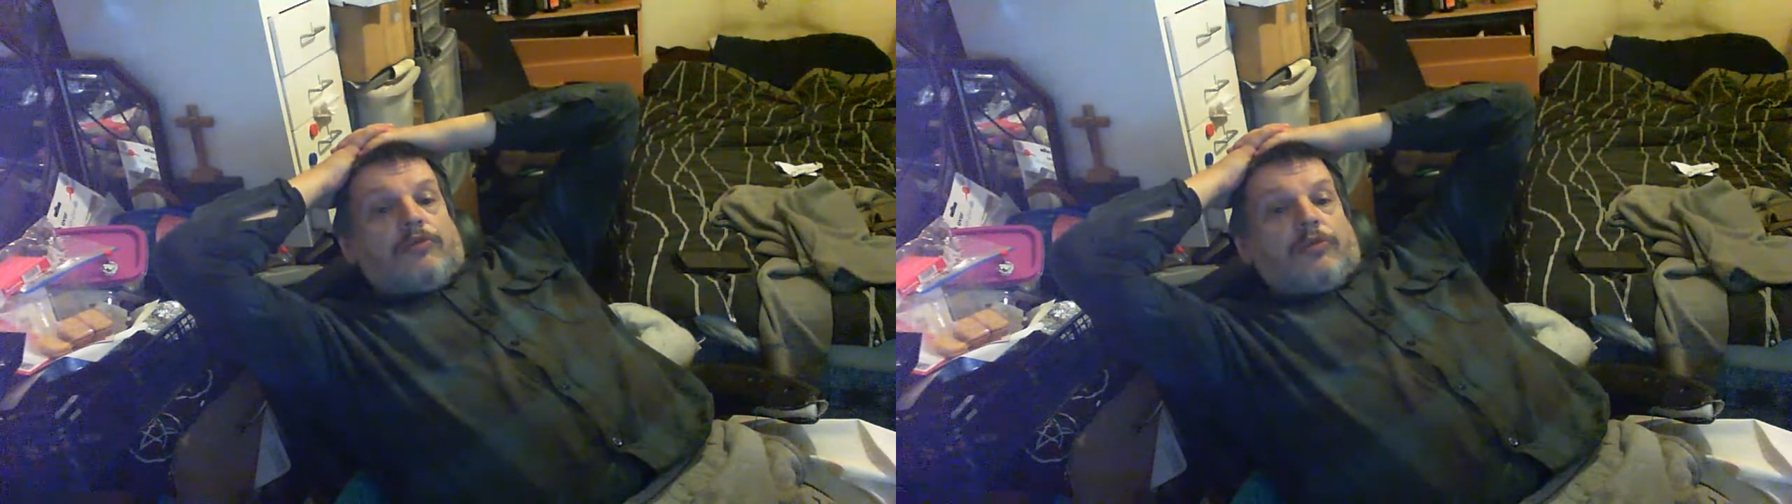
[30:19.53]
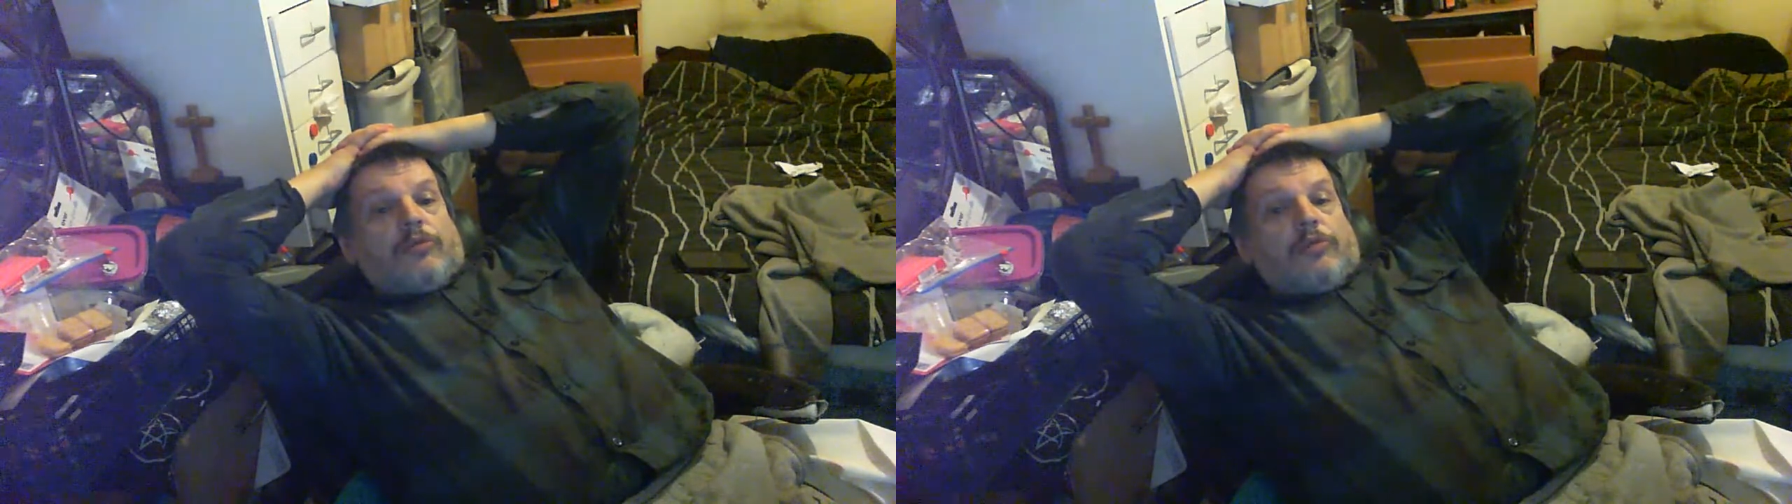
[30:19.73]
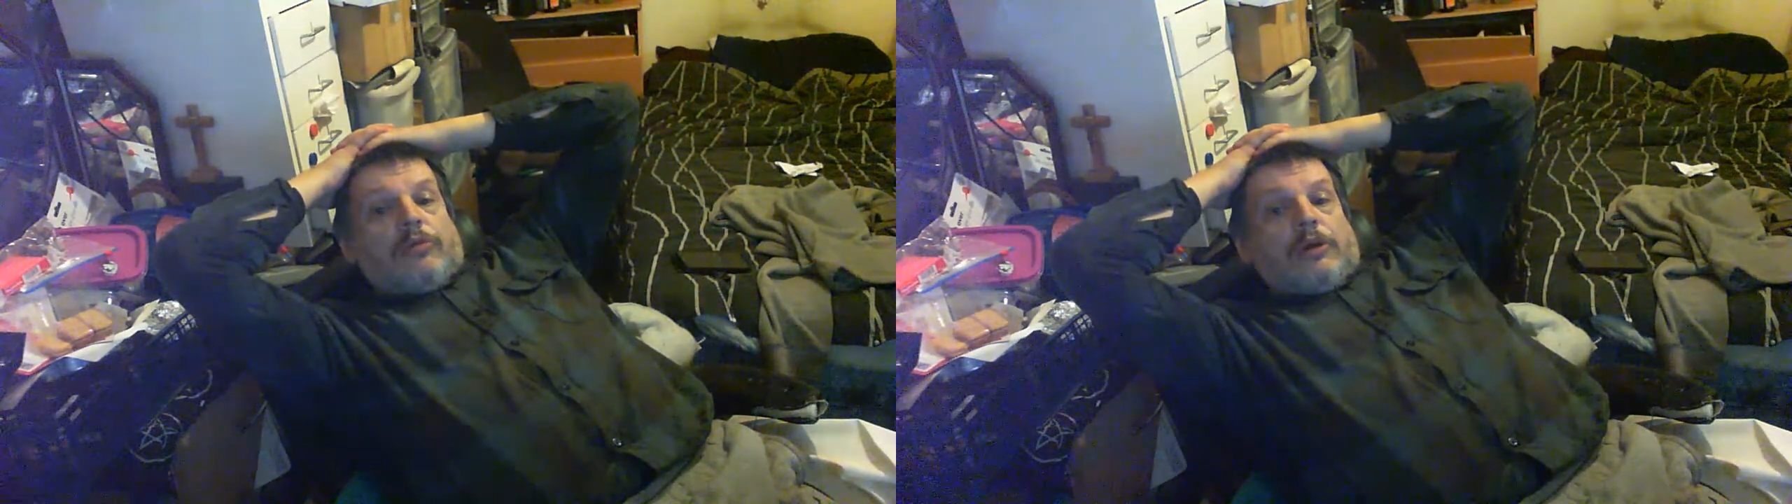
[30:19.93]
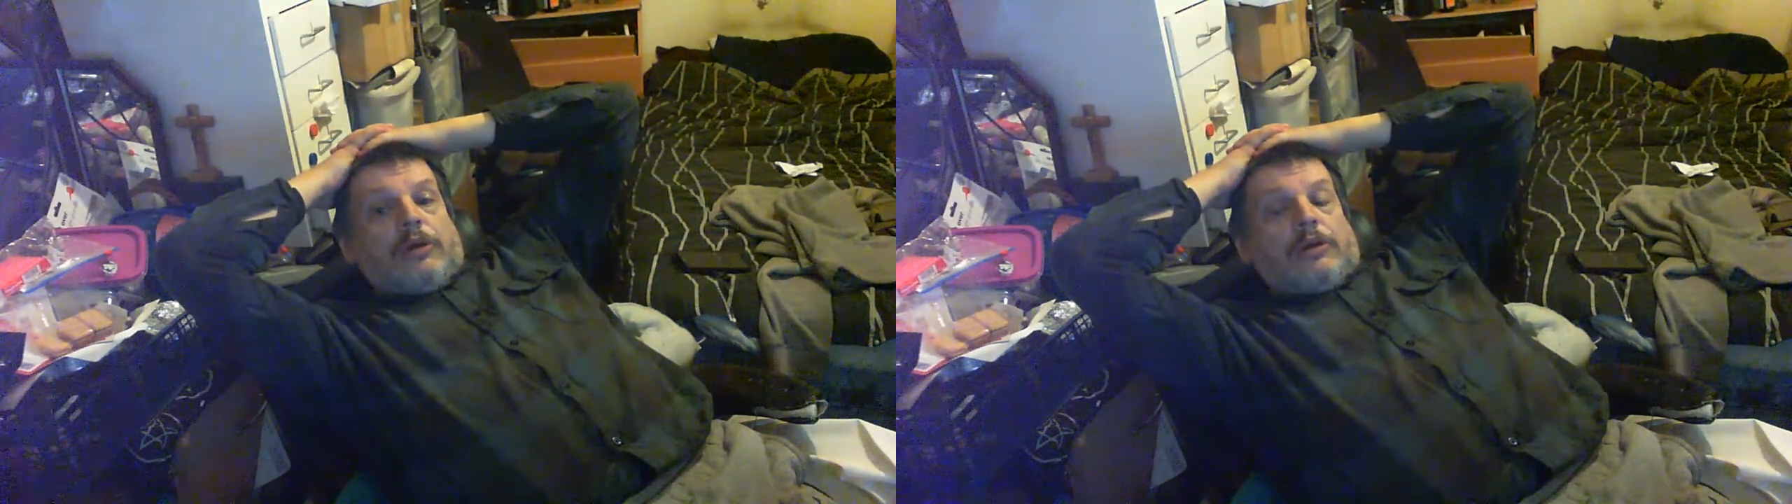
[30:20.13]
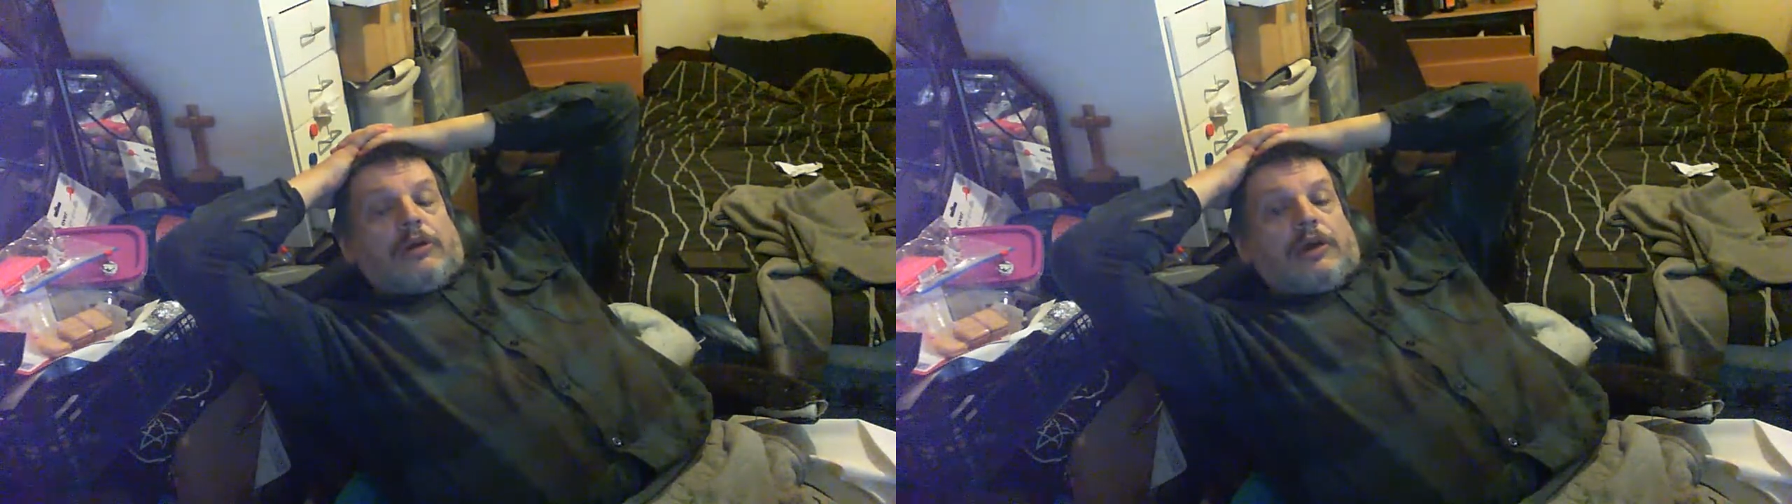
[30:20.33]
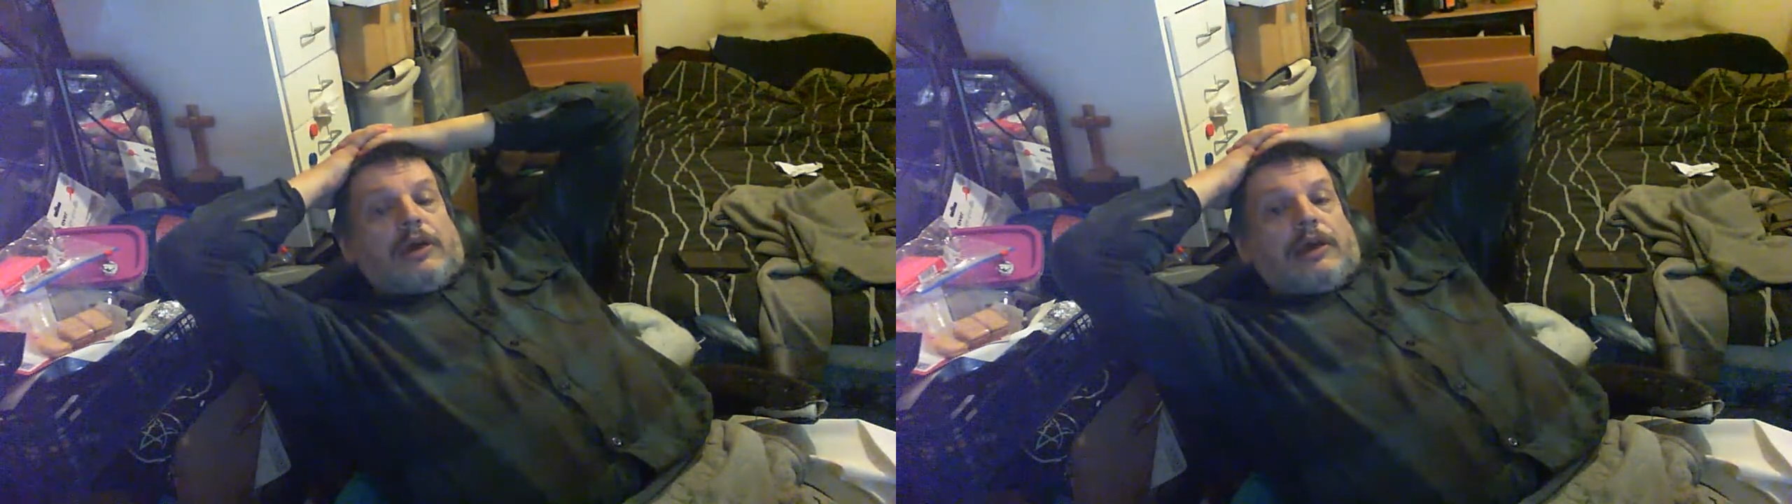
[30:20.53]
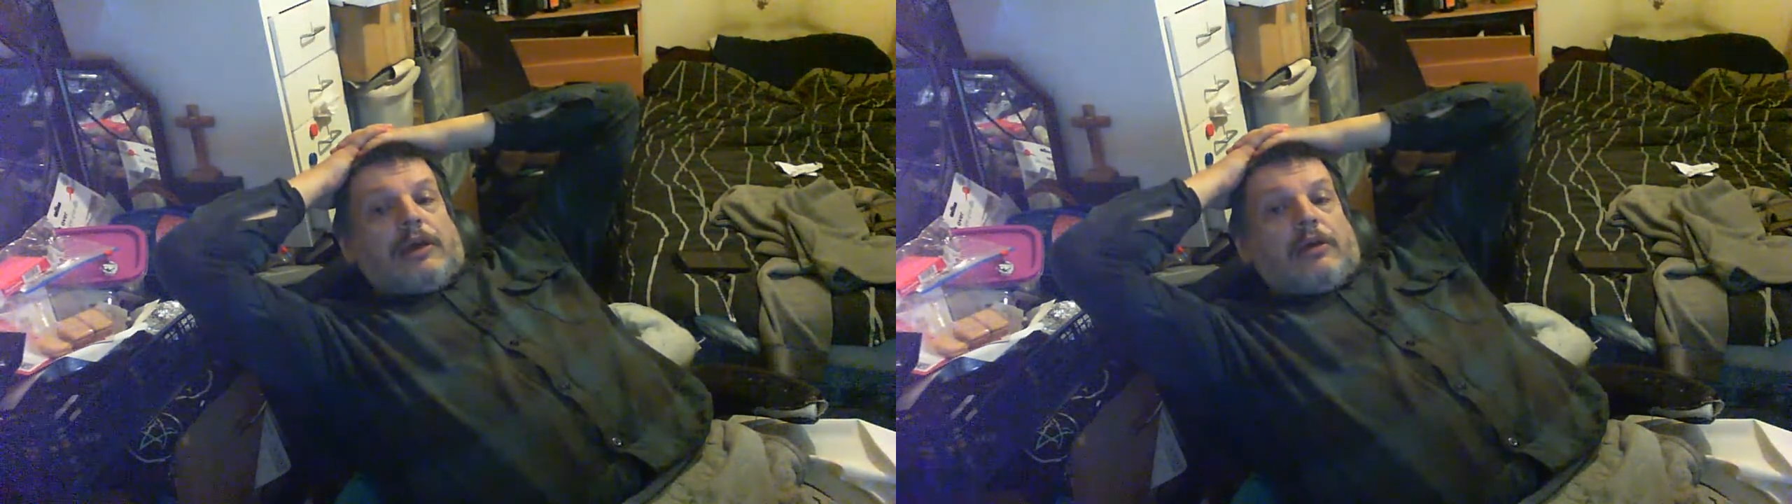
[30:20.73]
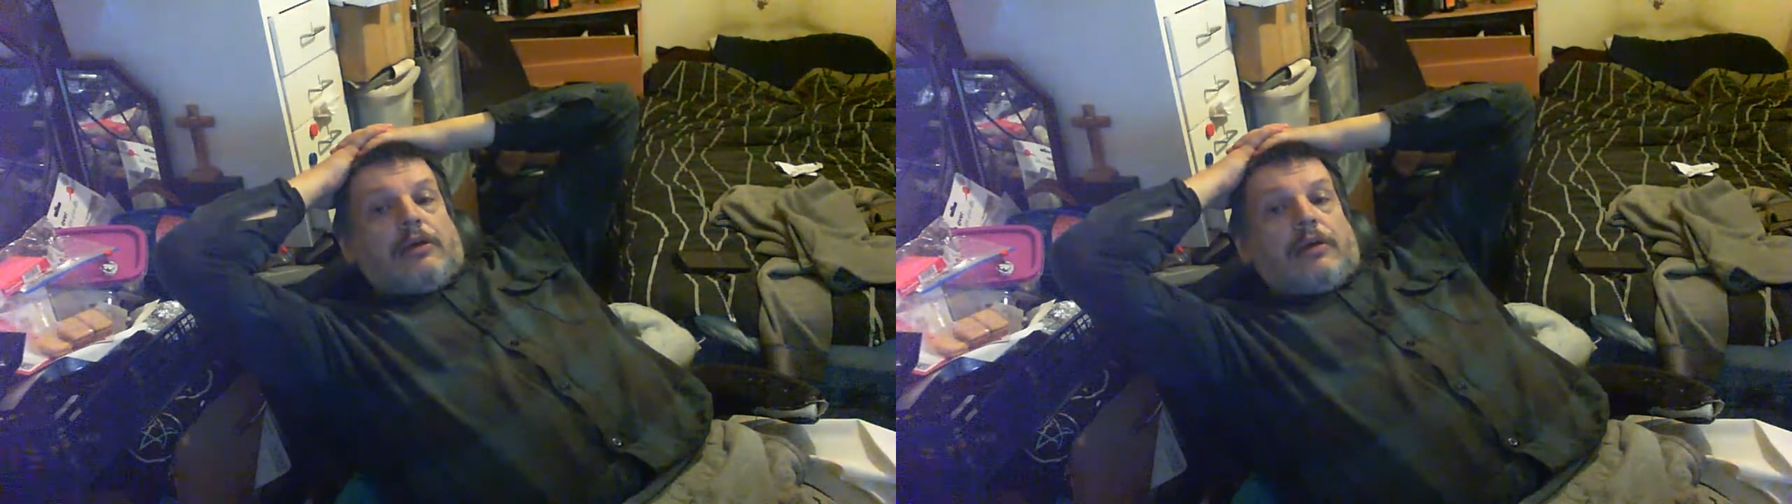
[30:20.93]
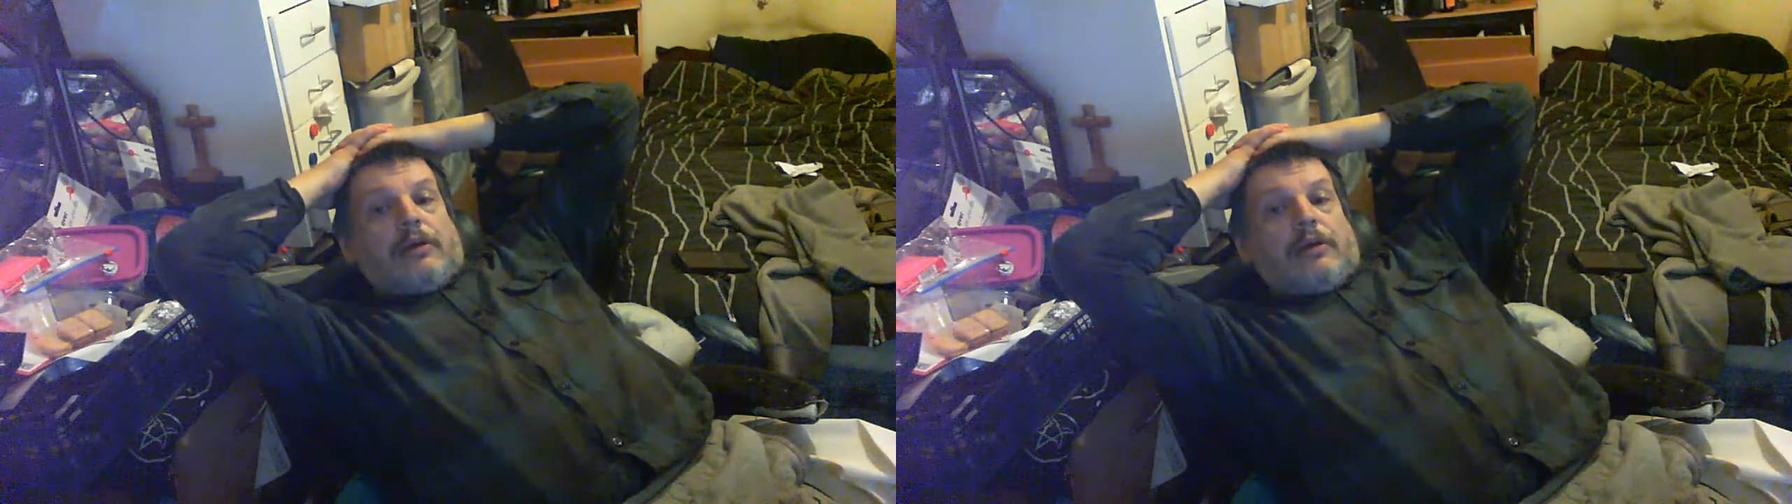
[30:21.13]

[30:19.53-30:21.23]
through, and then I'll get out.